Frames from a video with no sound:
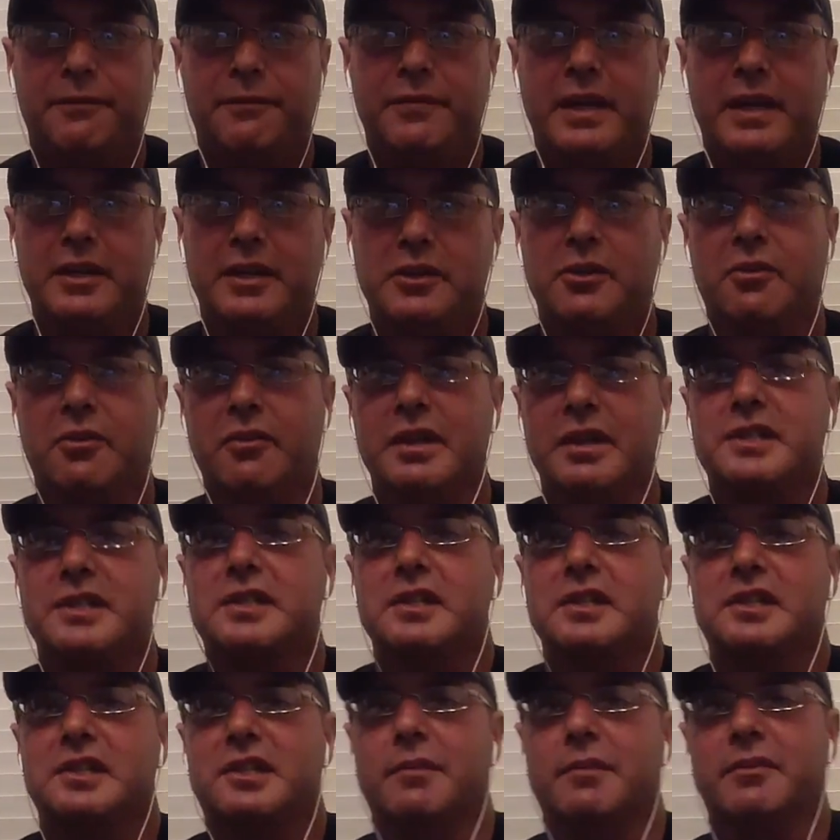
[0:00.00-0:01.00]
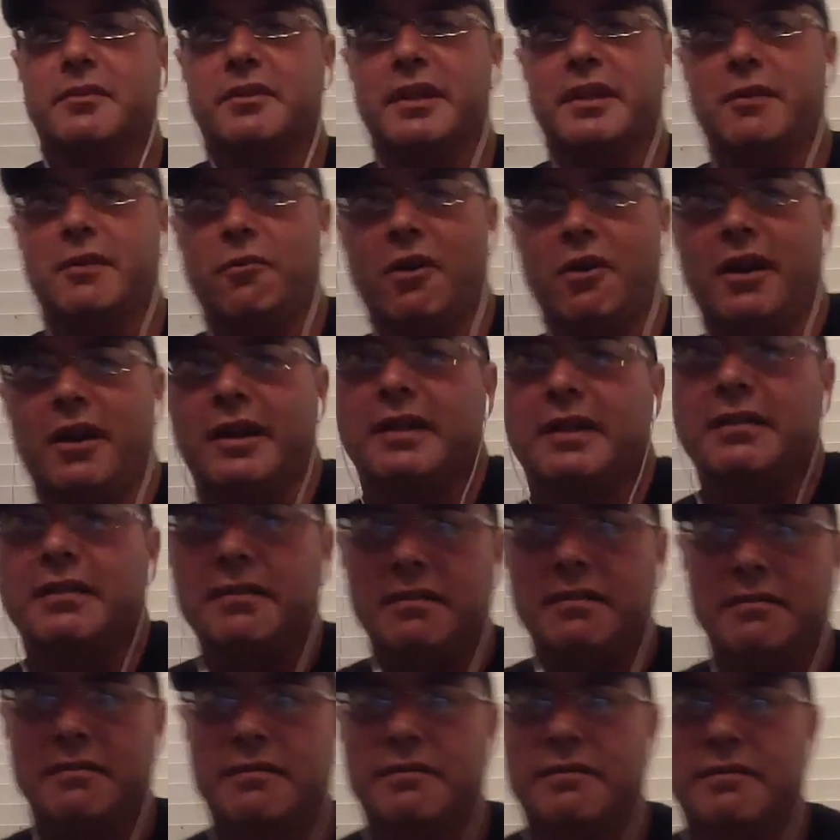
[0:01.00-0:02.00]
and you don't listen to someone like
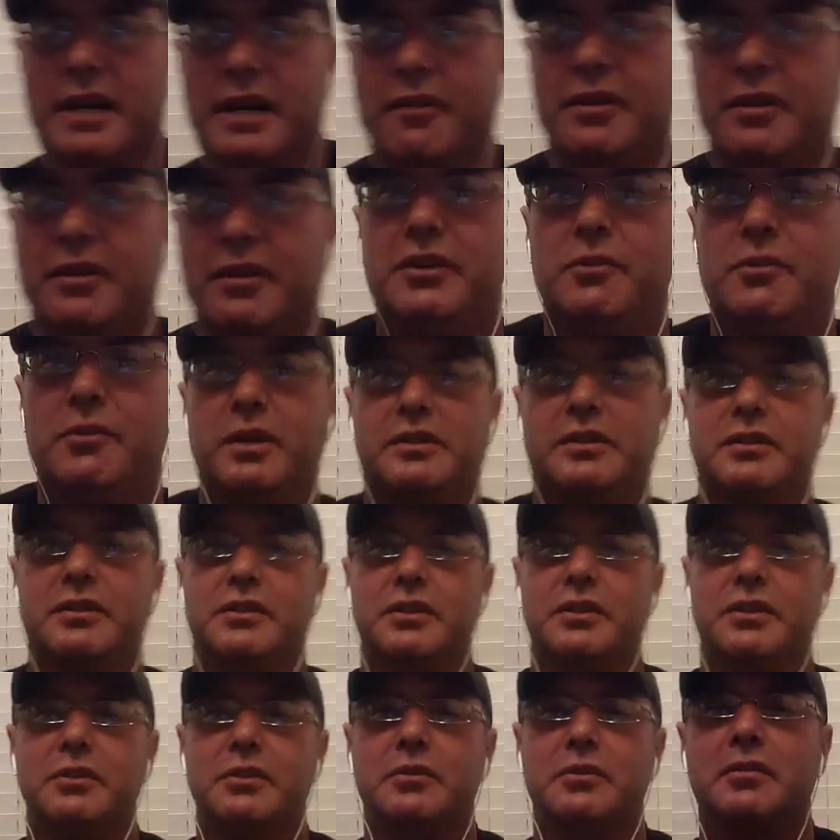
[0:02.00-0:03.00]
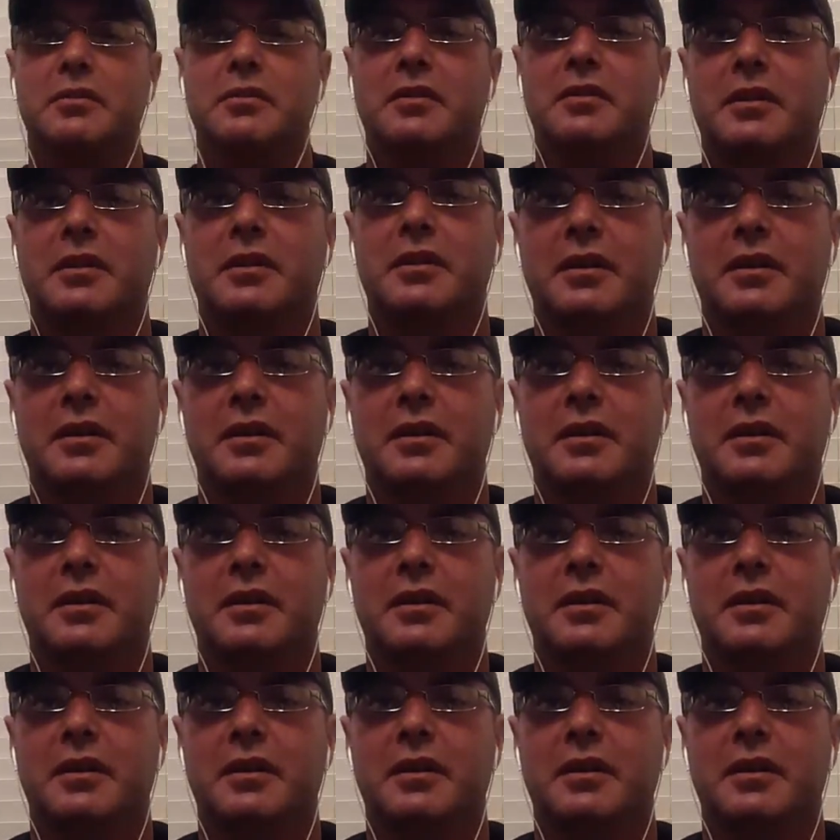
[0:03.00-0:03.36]
Ryan telling you what to do,